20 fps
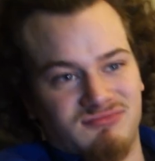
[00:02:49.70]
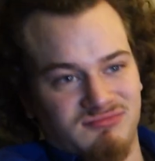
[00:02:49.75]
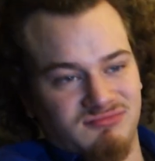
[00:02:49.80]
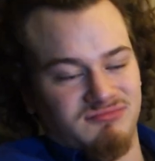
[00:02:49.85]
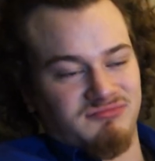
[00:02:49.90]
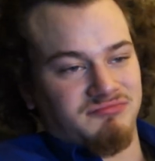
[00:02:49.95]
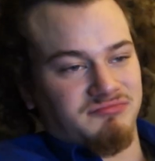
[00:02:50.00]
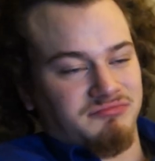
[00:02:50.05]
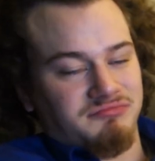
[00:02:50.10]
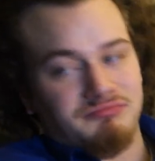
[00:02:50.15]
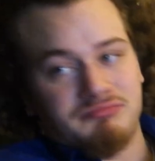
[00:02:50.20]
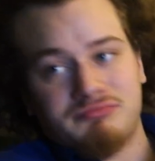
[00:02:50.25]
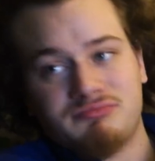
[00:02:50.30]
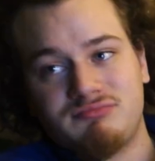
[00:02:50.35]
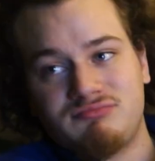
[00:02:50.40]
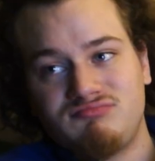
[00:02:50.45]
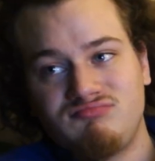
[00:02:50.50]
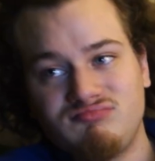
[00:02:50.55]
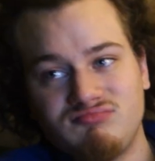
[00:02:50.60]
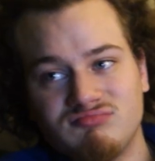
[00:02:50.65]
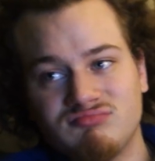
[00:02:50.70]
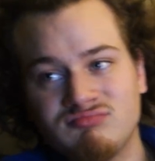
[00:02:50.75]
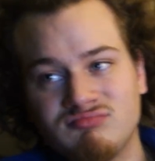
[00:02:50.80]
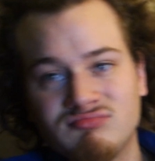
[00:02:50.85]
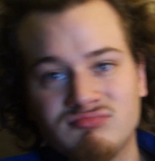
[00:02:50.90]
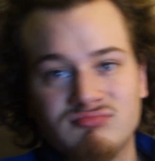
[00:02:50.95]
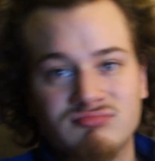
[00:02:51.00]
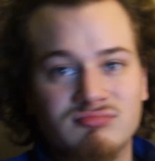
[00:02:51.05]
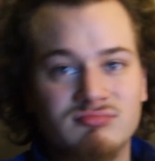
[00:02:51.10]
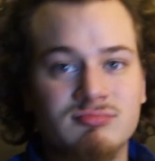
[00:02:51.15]

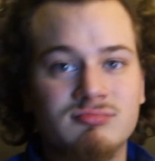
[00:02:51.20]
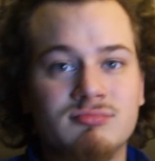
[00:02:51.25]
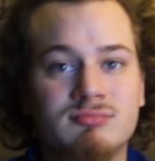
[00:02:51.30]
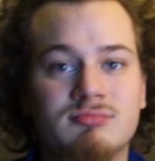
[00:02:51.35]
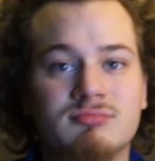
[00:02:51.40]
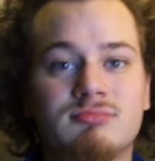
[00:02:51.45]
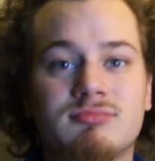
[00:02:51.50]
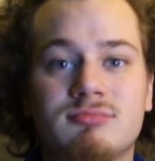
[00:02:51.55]
Nothing is said.